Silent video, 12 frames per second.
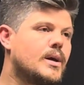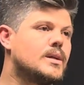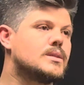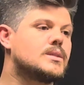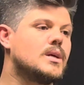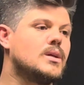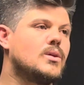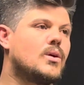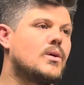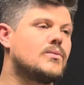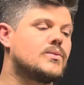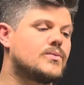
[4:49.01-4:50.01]
instead
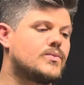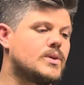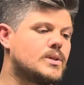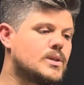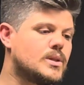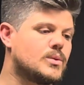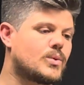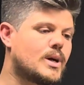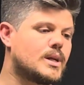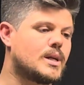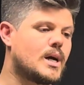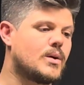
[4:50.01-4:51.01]
of Vt,
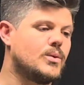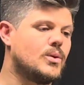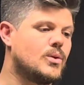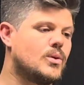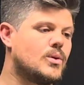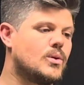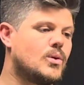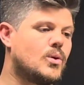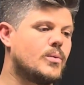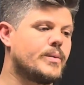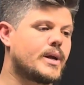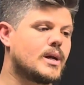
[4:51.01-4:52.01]
write down
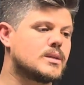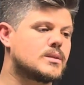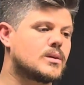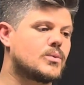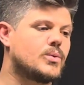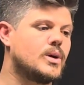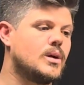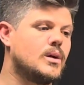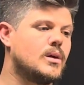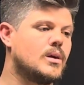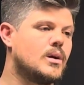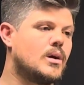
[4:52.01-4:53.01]
omega square
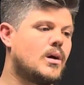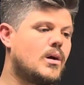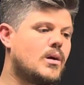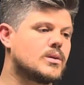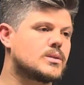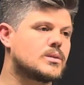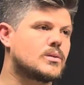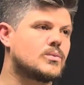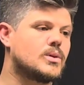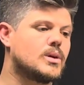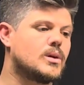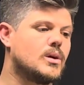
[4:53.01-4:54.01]
r
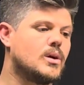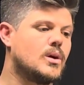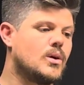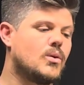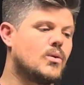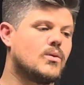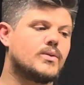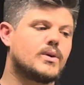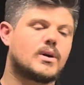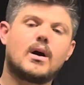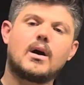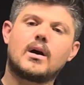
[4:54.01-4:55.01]
square
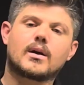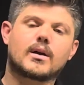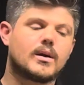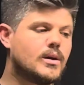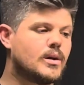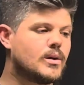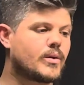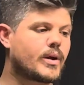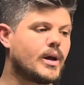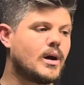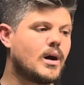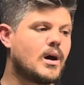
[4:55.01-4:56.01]
over r.
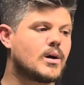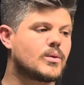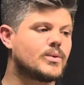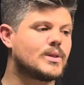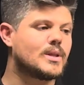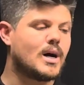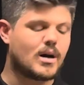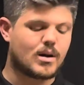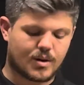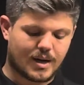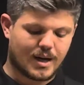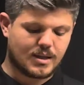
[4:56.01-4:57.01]
Okay, r with
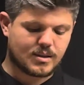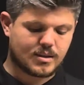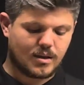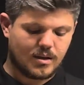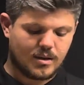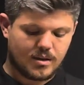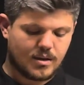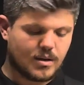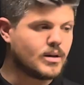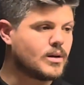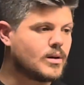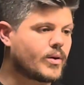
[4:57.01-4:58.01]
r cancel.
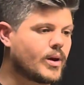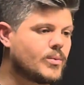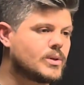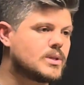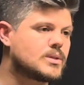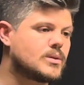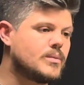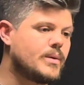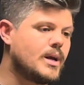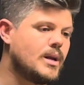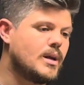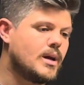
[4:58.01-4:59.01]
Okay, what does
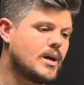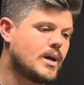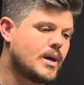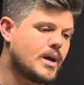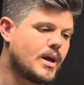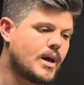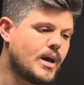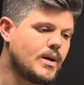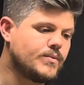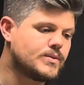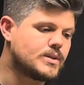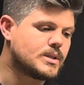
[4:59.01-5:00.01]
remain?
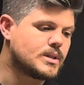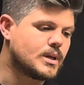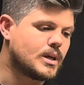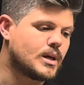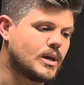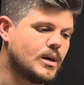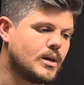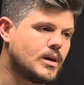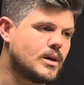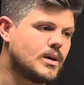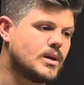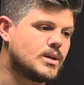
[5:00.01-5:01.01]
Fc
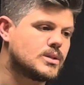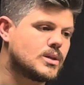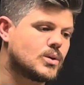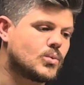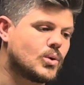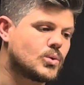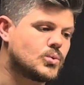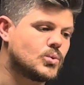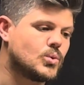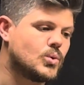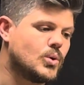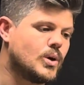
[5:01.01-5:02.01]
is equal
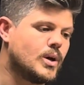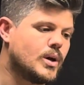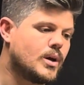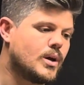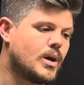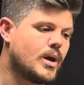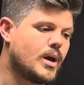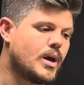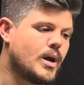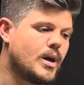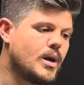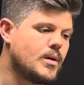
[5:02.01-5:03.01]
to
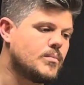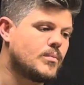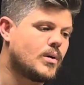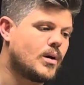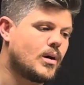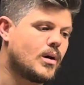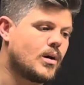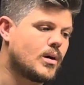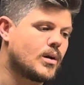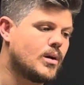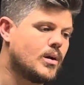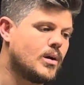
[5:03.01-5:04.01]
mr